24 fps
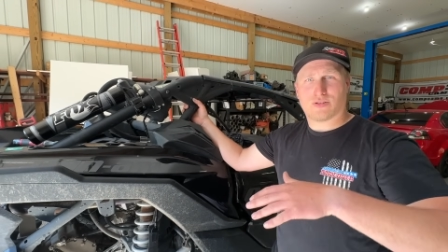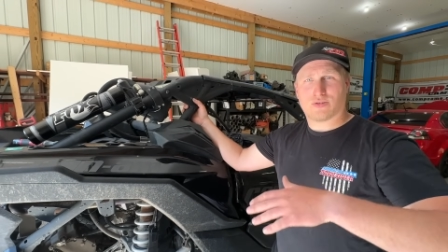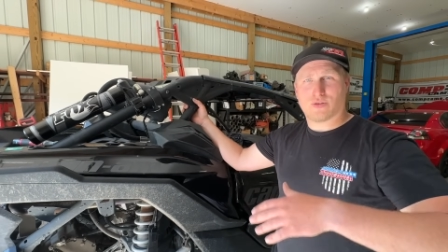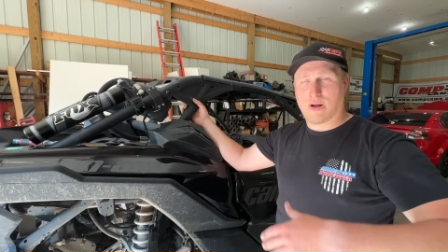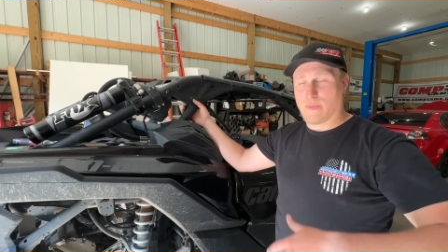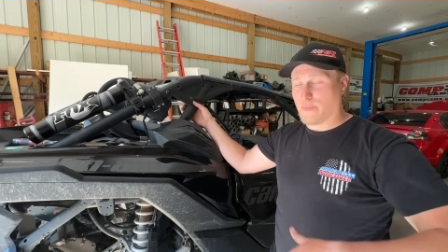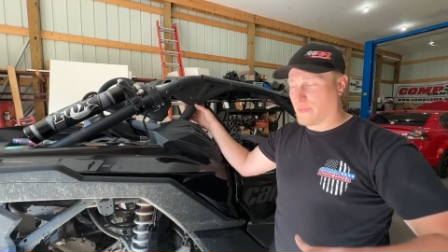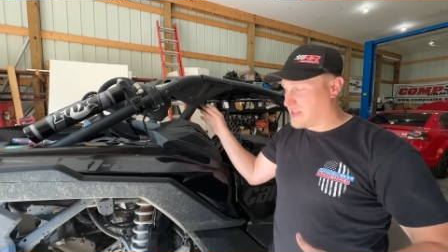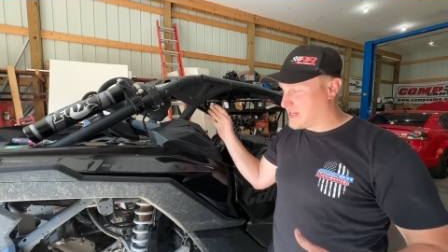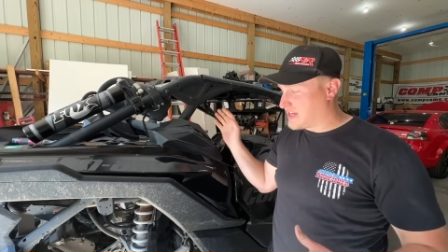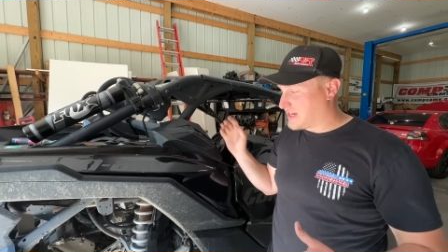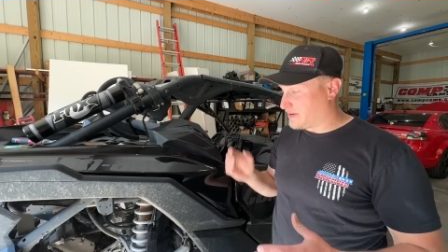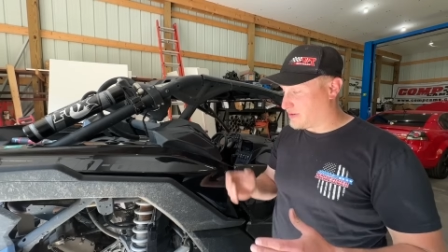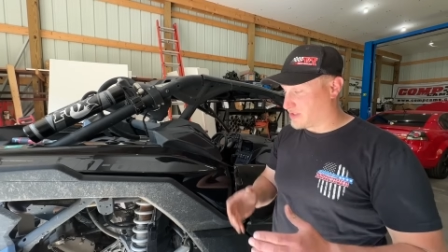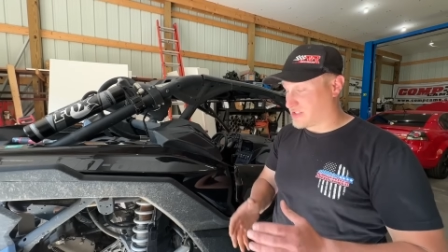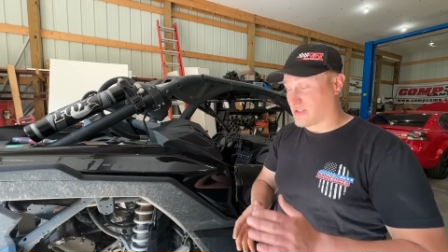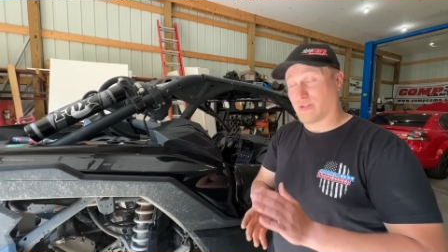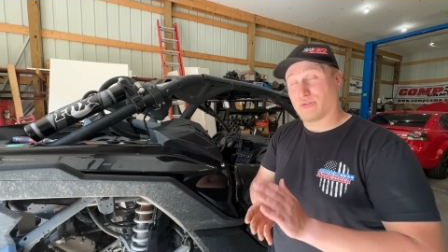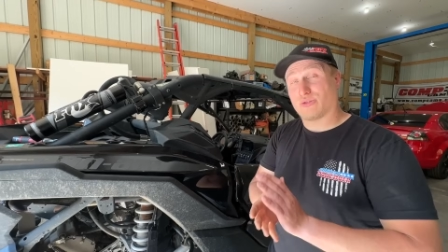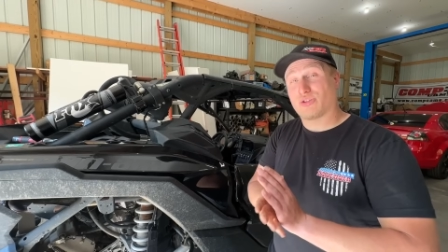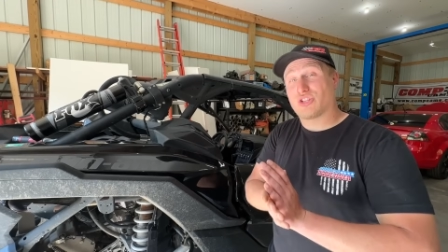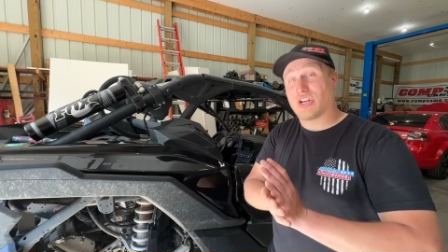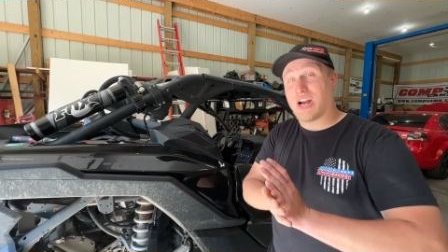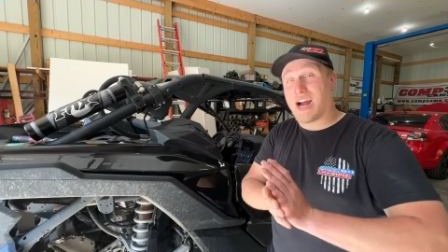So I'm thinking it was
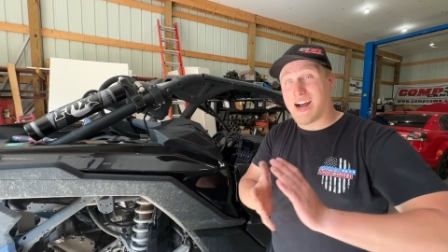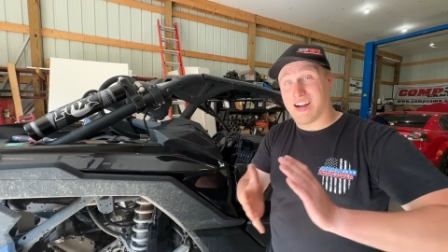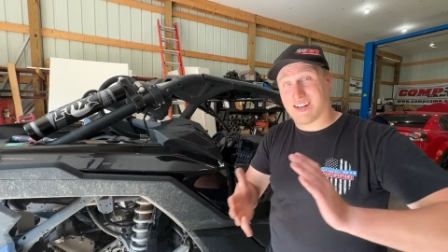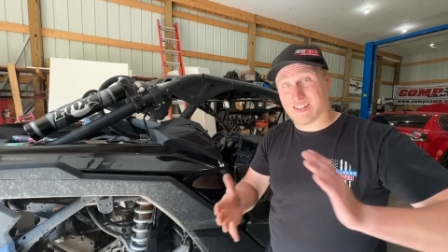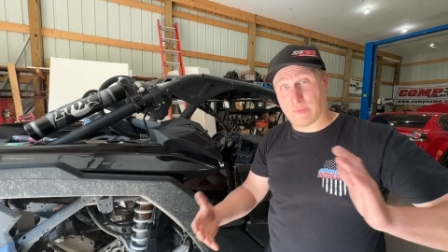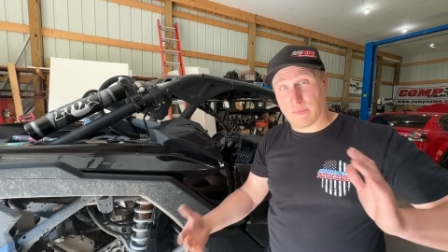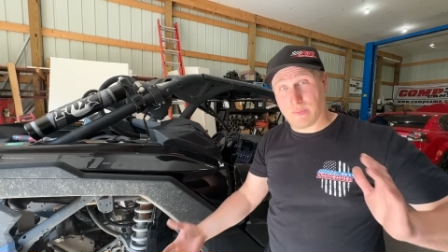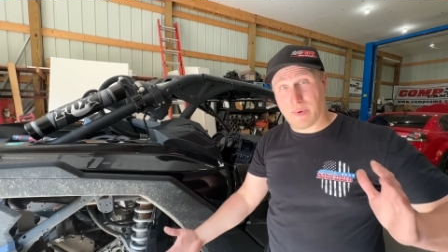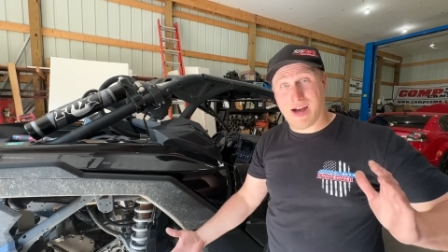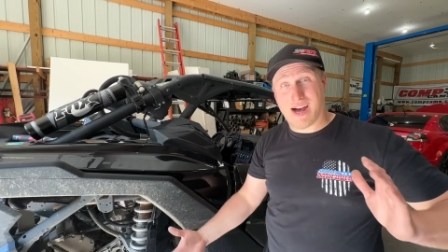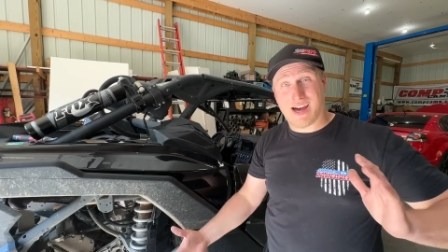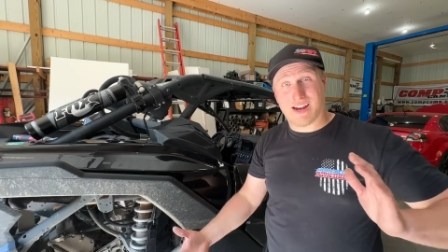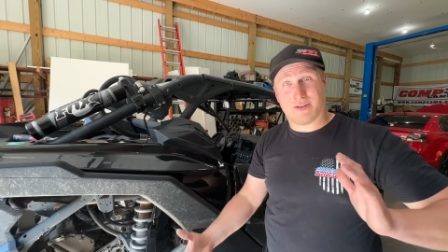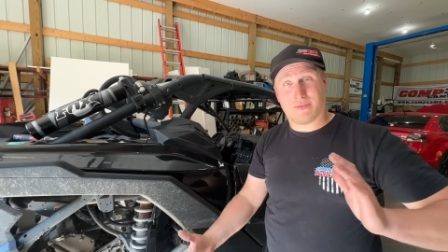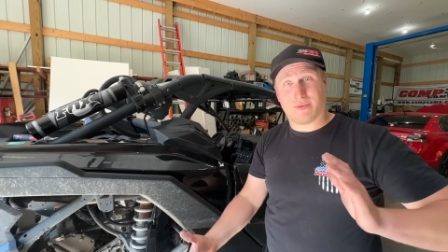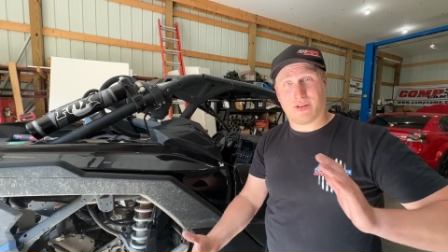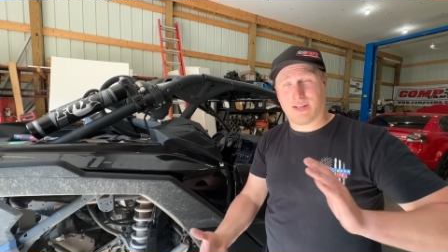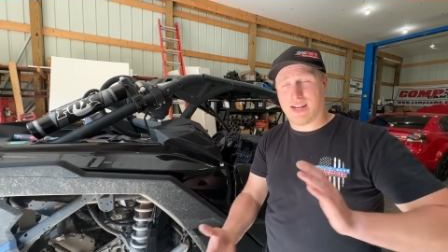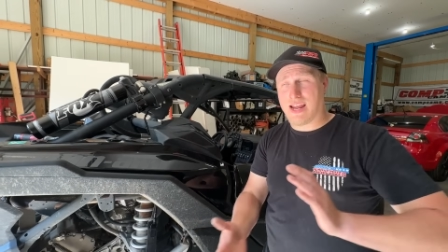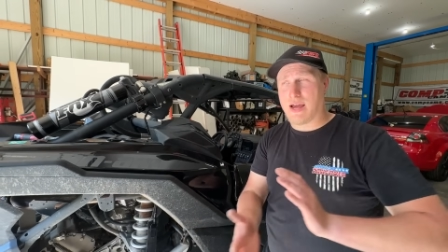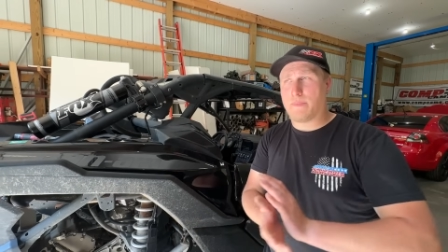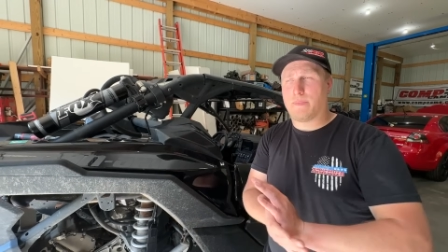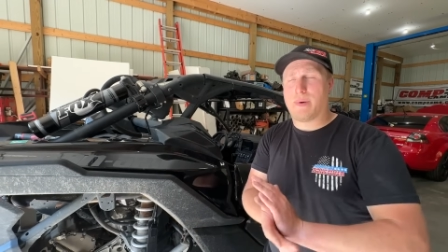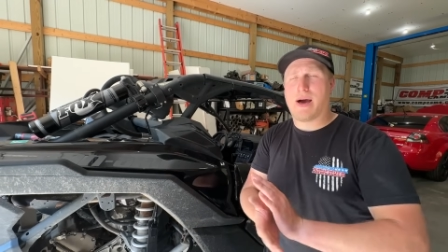those shocks not
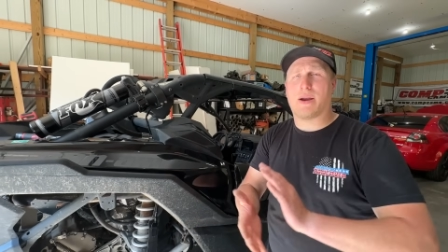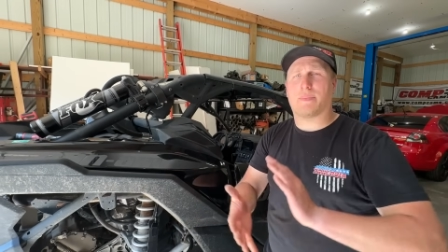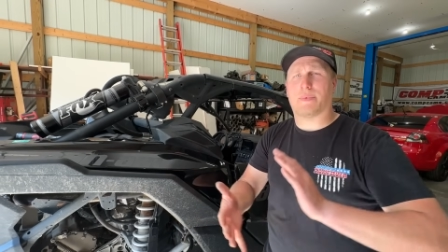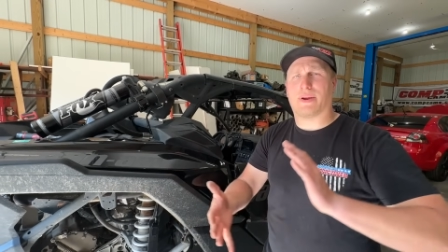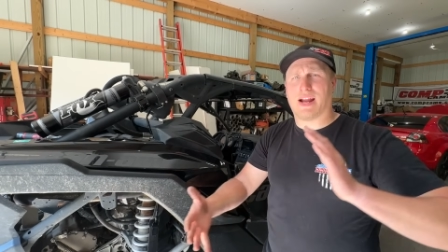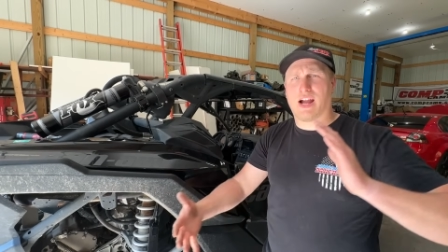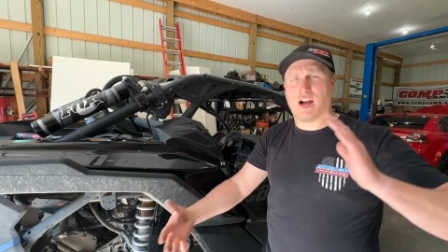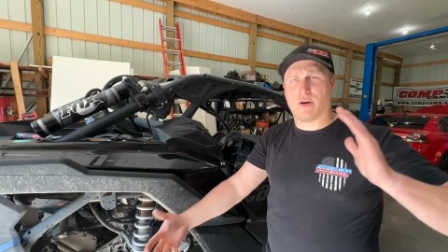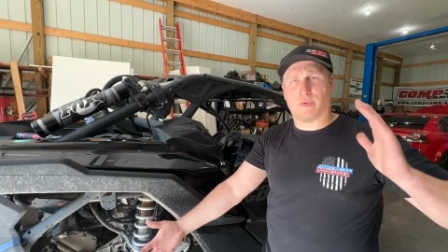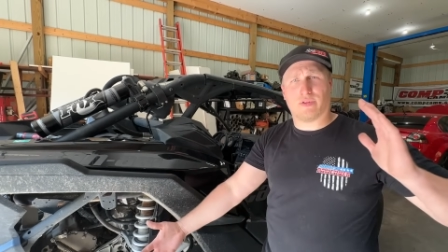bottoming out,